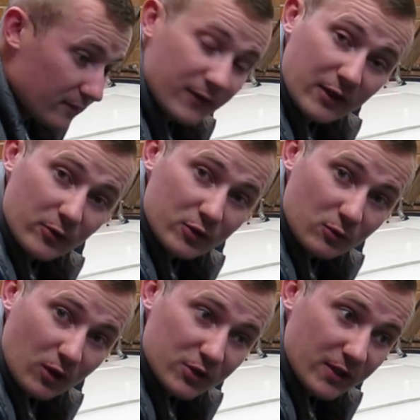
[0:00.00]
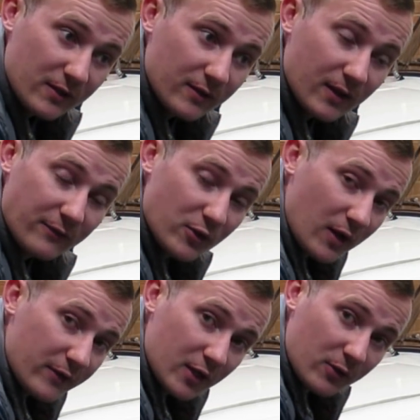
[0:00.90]
thank you very much for watching. If you do
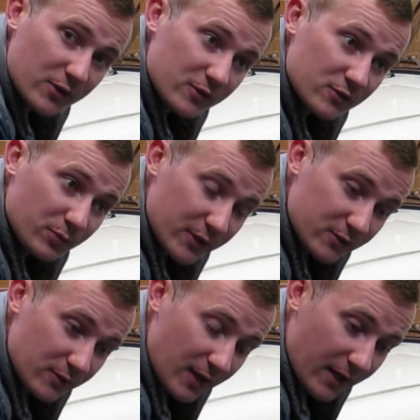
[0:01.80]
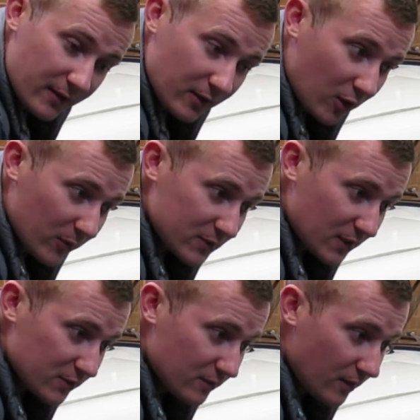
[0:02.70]
have any questions, please do get in the comment
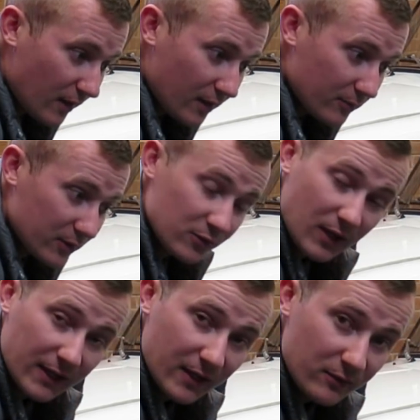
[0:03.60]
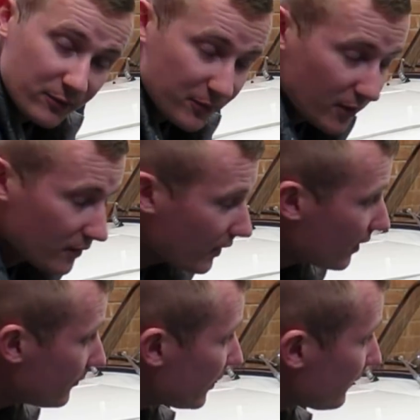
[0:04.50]
section. I do like hearing from you. And